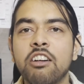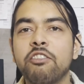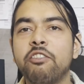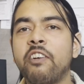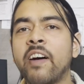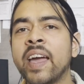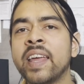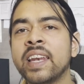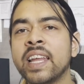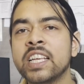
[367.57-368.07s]

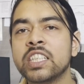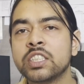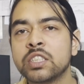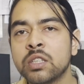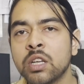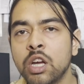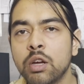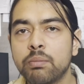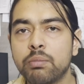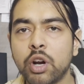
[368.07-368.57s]
finance,
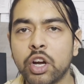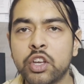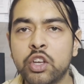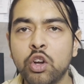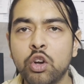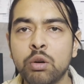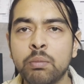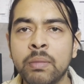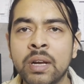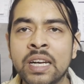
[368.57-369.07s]

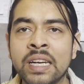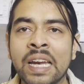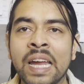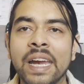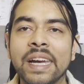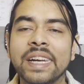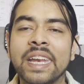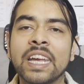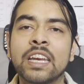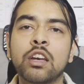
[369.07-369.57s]
procurement,
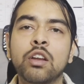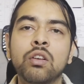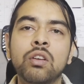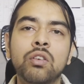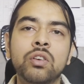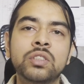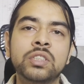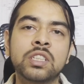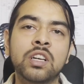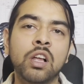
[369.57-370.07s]

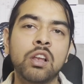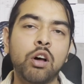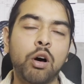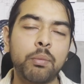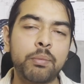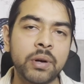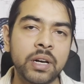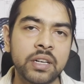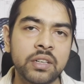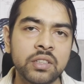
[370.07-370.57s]
technological
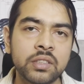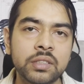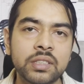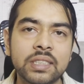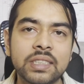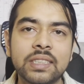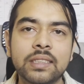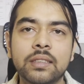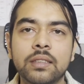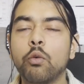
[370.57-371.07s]
operators,
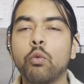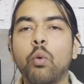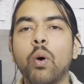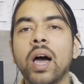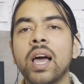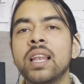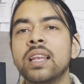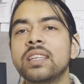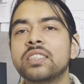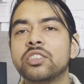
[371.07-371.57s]

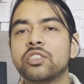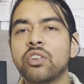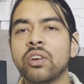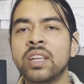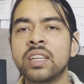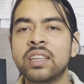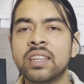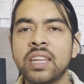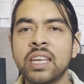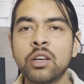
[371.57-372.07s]
while
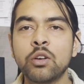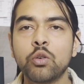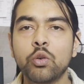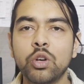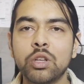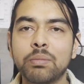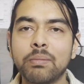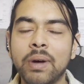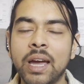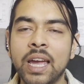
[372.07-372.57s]
strengthening
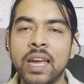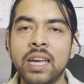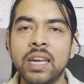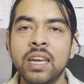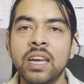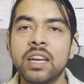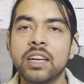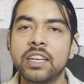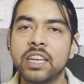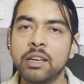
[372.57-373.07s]
with my
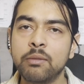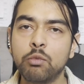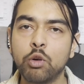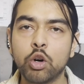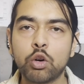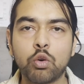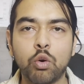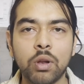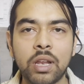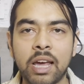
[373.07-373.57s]
teamwork
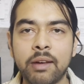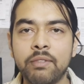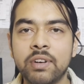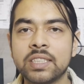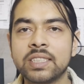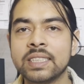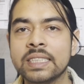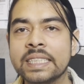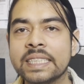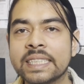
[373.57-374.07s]

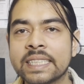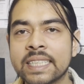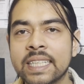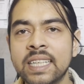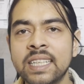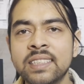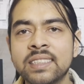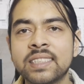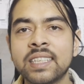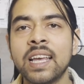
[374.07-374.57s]
collaboration
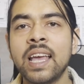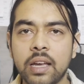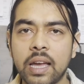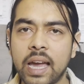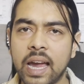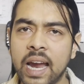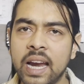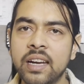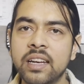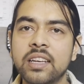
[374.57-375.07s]
skills
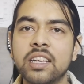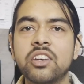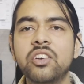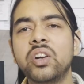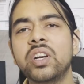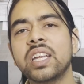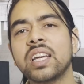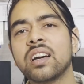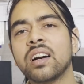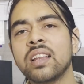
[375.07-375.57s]
and
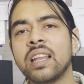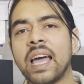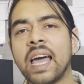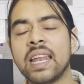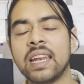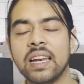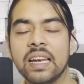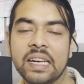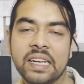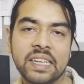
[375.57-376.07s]
critical
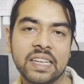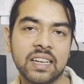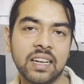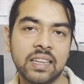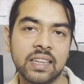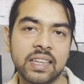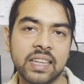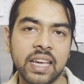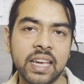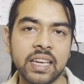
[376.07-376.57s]
analytical
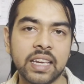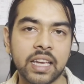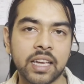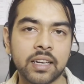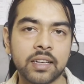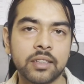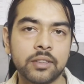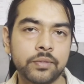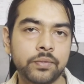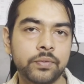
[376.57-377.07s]
thinking.
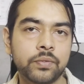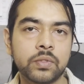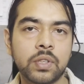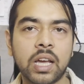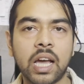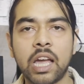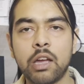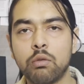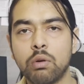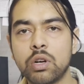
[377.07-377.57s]

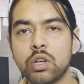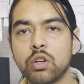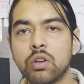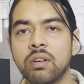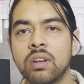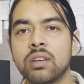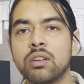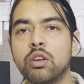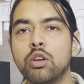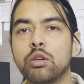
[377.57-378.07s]
I want to
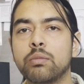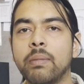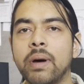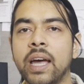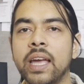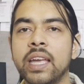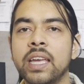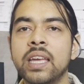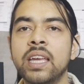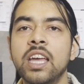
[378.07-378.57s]
conclude
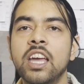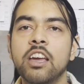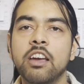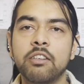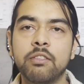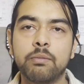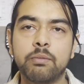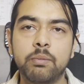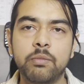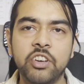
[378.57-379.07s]
my
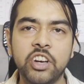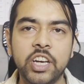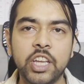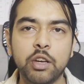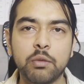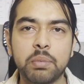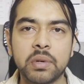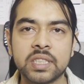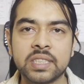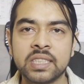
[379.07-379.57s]
video
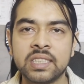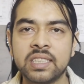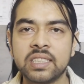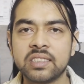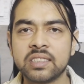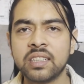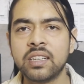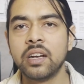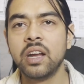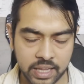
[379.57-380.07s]

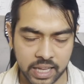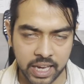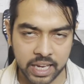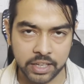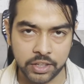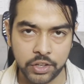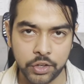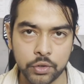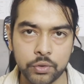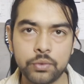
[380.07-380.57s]
presentation.
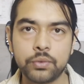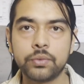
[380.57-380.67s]
Thank you.